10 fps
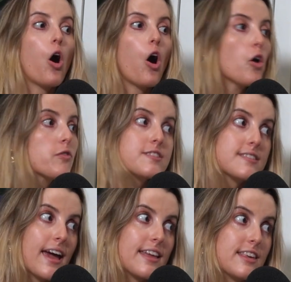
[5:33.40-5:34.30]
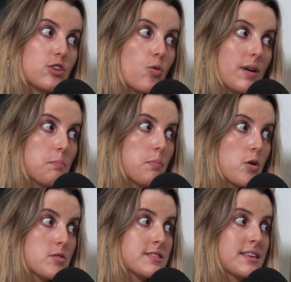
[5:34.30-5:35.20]
overstating your
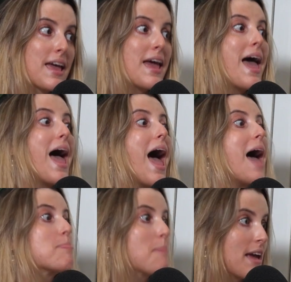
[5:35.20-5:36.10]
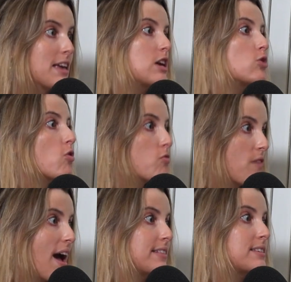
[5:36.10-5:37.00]
inputs and making your
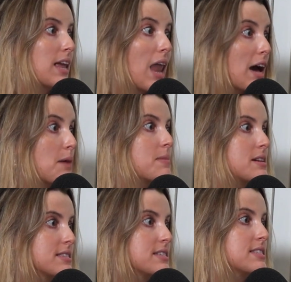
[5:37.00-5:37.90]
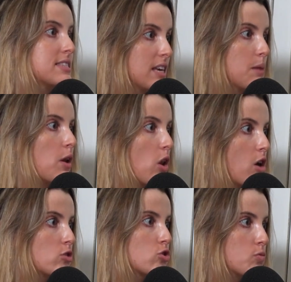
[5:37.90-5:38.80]
VAT liability seem a
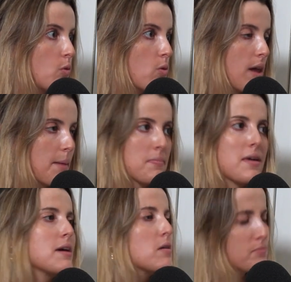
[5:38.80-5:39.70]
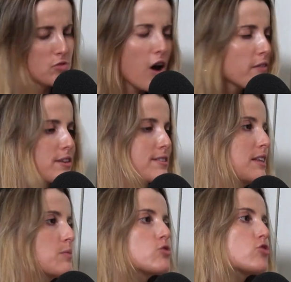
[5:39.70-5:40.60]
lot smaller. So
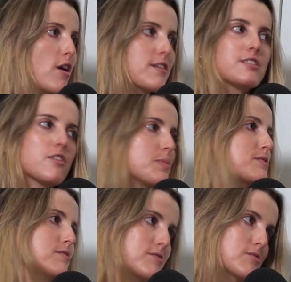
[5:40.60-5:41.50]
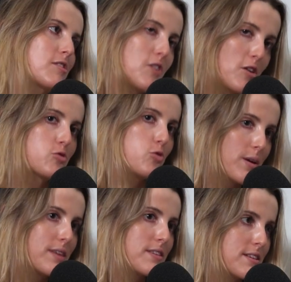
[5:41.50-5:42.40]
obviously the majority of businesses are not
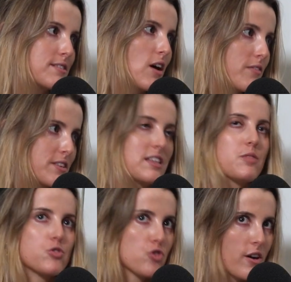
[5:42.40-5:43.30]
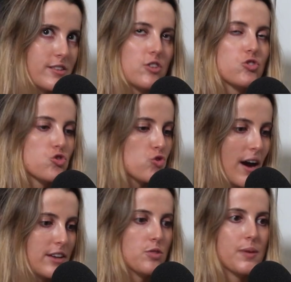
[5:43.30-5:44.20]
doing this. Obviously the majority are just
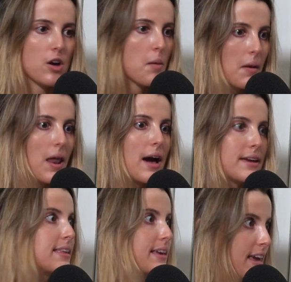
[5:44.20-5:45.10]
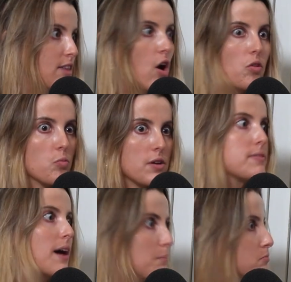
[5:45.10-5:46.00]
trying to be compliant and get on
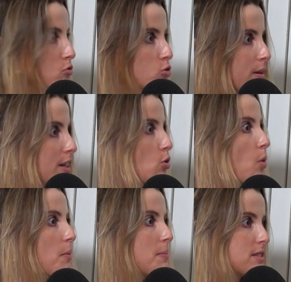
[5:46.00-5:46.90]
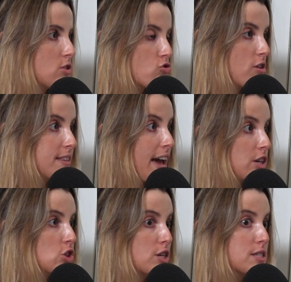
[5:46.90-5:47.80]
with doing their normal business
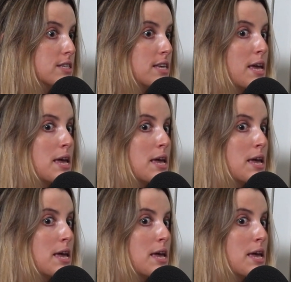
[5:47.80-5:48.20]
transactions.